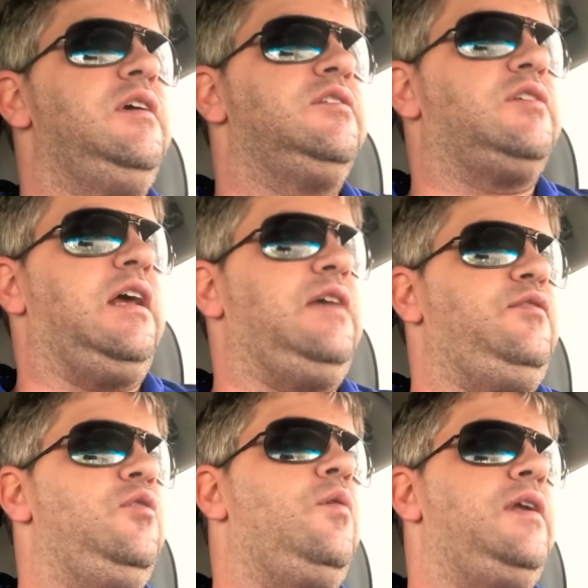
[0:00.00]
So, like, if
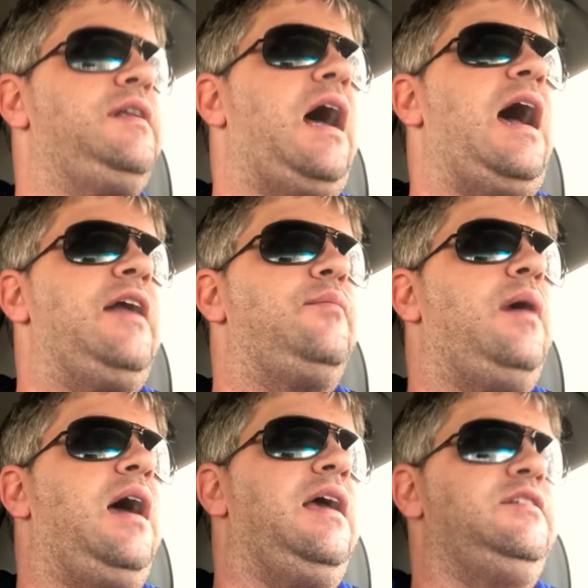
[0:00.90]
you wanted to
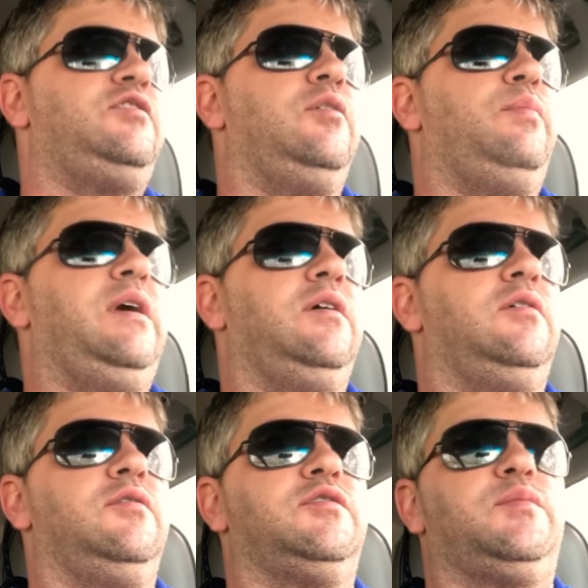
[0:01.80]
itemize your
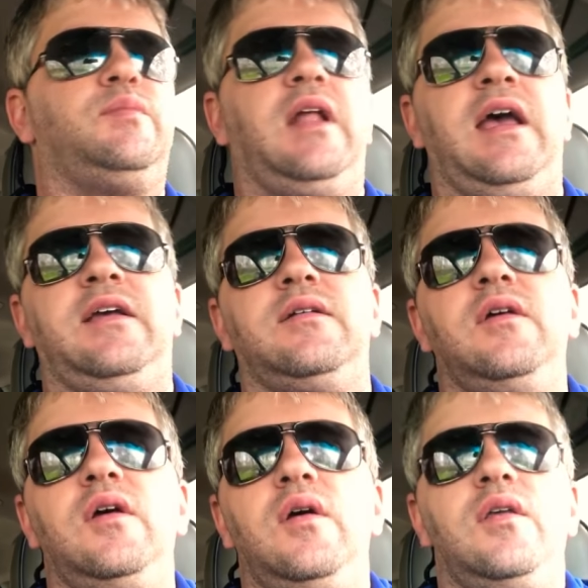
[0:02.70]
bills, like,
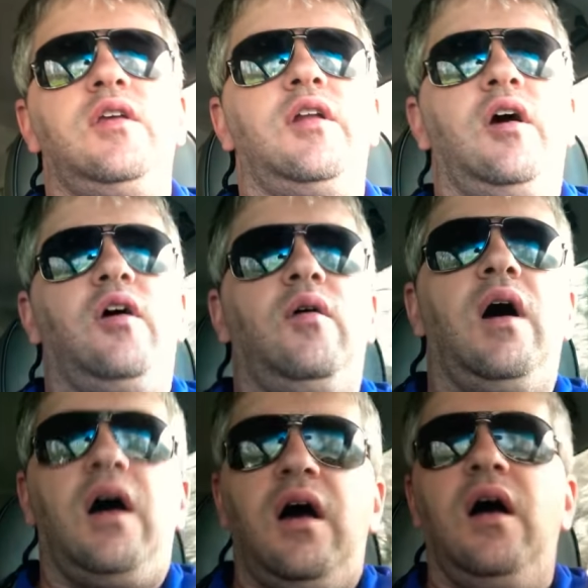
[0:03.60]
you know,
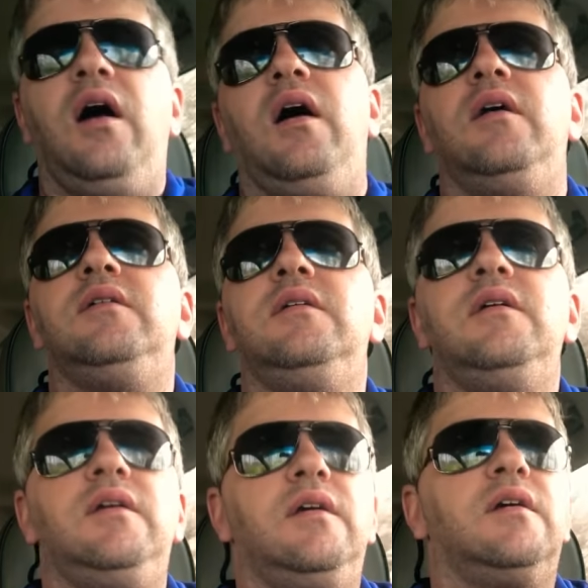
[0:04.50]
uh,
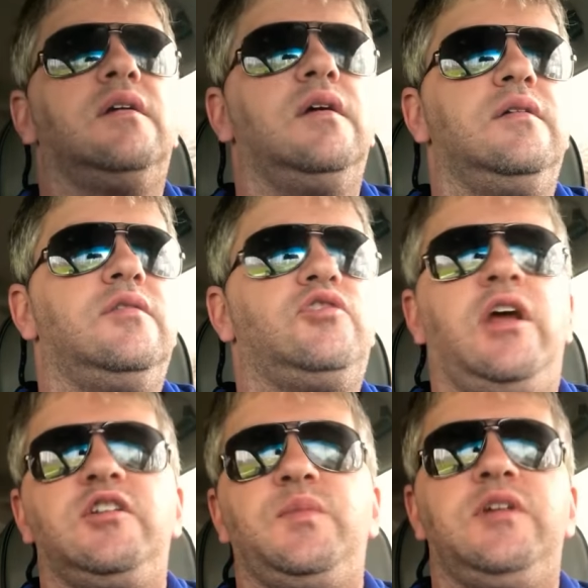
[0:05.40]

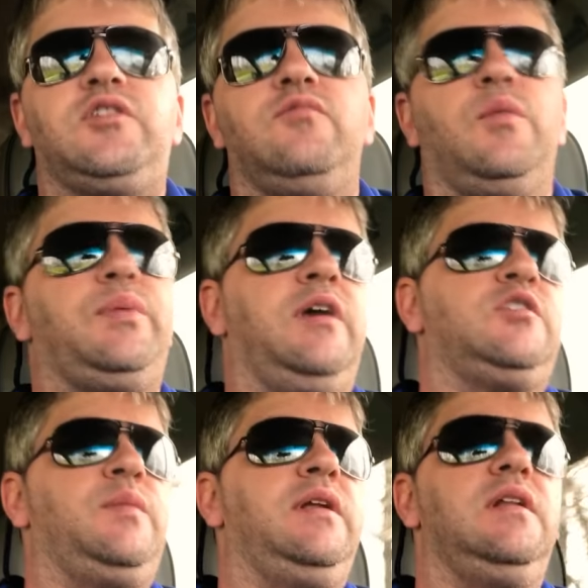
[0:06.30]
transmission
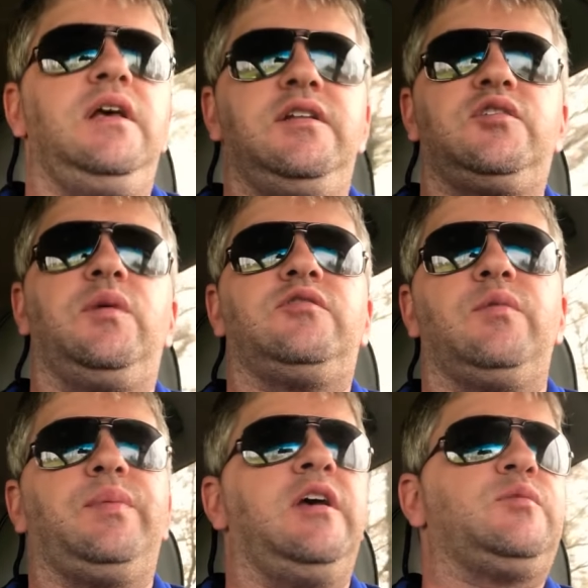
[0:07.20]
replacement, lid switch
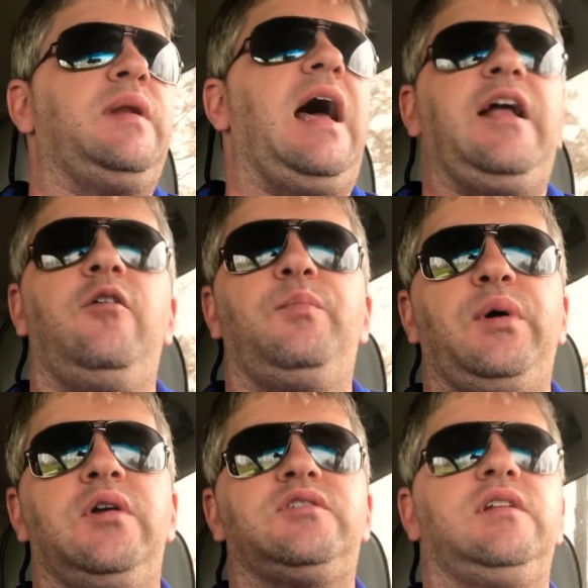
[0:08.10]
replacement, I don't
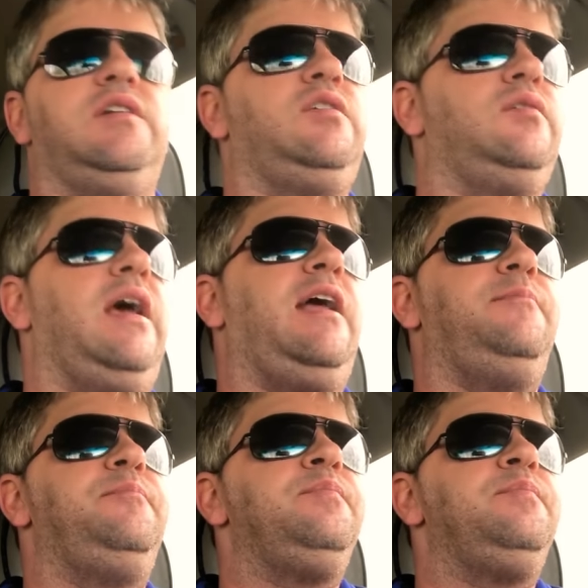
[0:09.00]
personally do that.